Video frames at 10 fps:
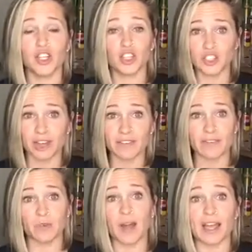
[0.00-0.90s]
You should have
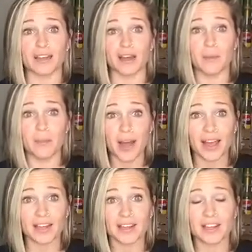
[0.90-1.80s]
every right.
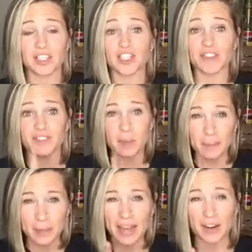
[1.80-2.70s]
But you're going to
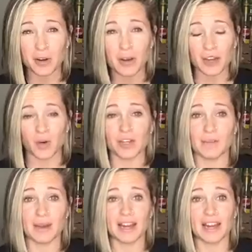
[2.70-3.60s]
feel better about going
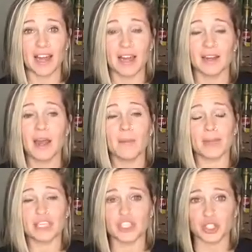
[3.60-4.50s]
to bed at night
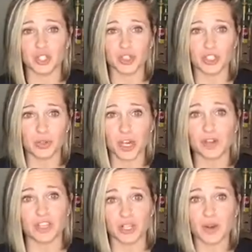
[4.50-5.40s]
because you
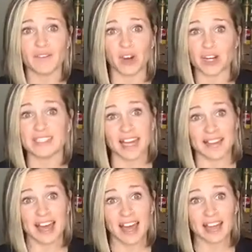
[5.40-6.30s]
know that you have already
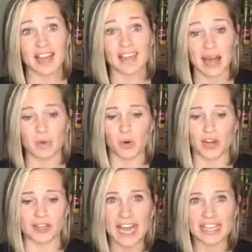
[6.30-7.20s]
done that
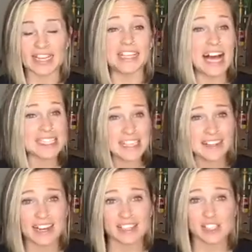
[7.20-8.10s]
morning. And then the last thing
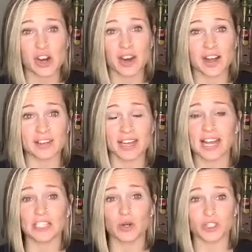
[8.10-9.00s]
that I start on,
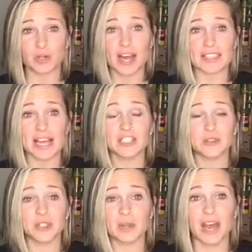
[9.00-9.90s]
and I told you guys, I
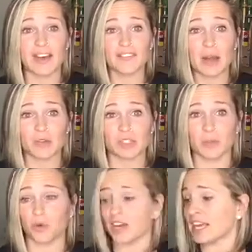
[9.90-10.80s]
do 2.5 hours in
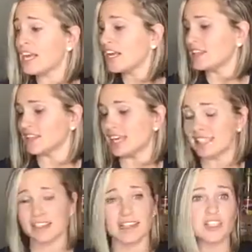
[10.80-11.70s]
the morning. The
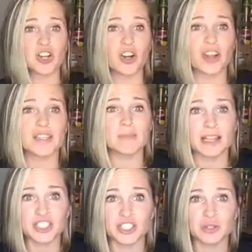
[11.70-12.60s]
last thing that I start on is
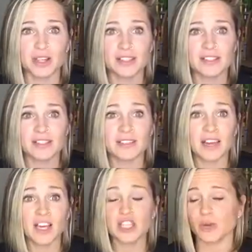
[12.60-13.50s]
my to-do list.
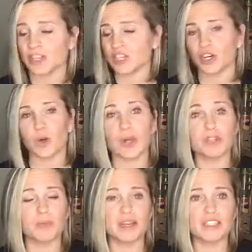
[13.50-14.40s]
So I start
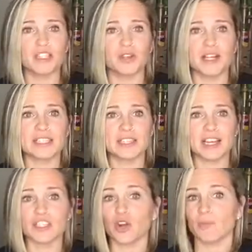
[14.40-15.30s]
going through my to-do list and
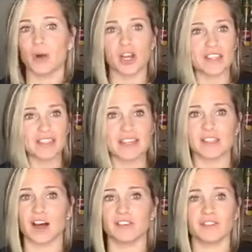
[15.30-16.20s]
I start marking
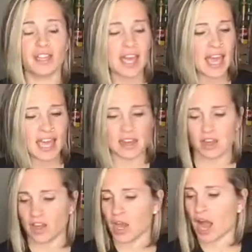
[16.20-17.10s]
things off.
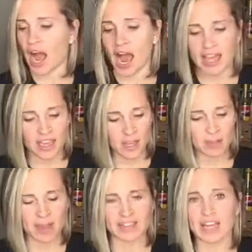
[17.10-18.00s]
And
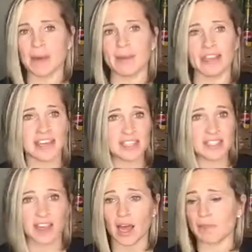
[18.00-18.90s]
by the time my
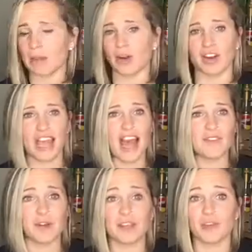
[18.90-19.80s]
kids get up, I'm already
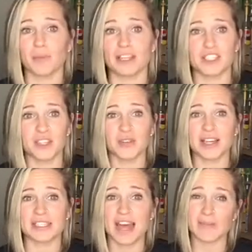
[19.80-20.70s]
halfway through my to-do
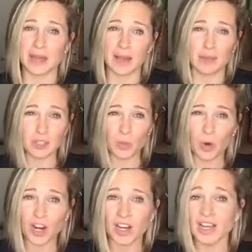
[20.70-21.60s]
list. I've been able to
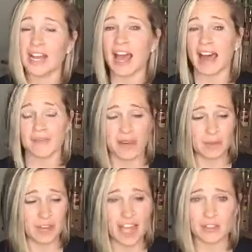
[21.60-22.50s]
work. I've been
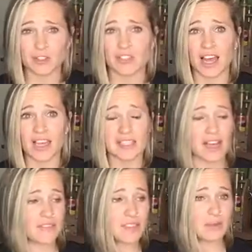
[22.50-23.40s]
able to exercise.
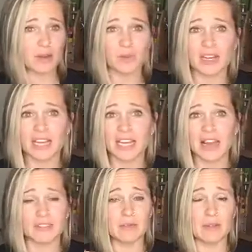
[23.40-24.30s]
I've done my reading.
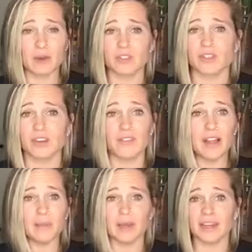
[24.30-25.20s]
done my personal
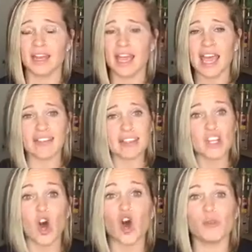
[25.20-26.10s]
development. And
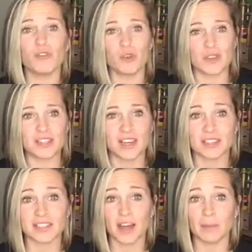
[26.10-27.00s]
that's all before the sun
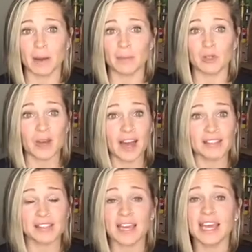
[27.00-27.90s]
has come up. You
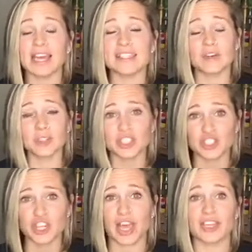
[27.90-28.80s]
guys, it's going to
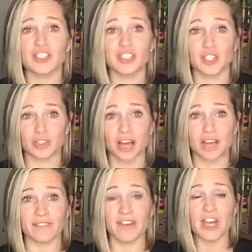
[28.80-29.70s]
change your
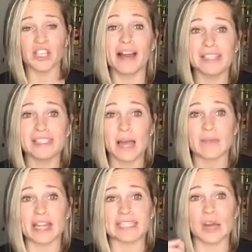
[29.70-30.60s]
life. My
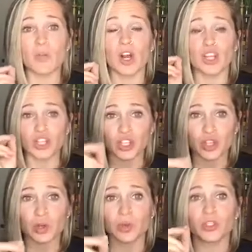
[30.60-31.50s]
assignment is I want
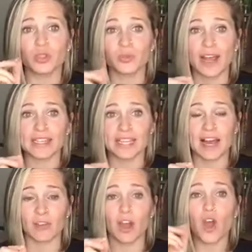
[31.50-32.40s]
you to write
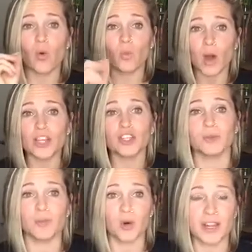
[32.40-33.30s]
down what
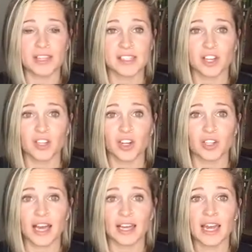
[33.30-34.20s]
your morning is going to
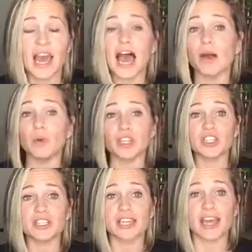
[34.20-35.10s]
look like. I want
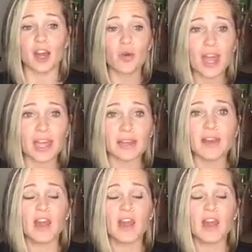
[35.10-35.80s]
you to say, okay,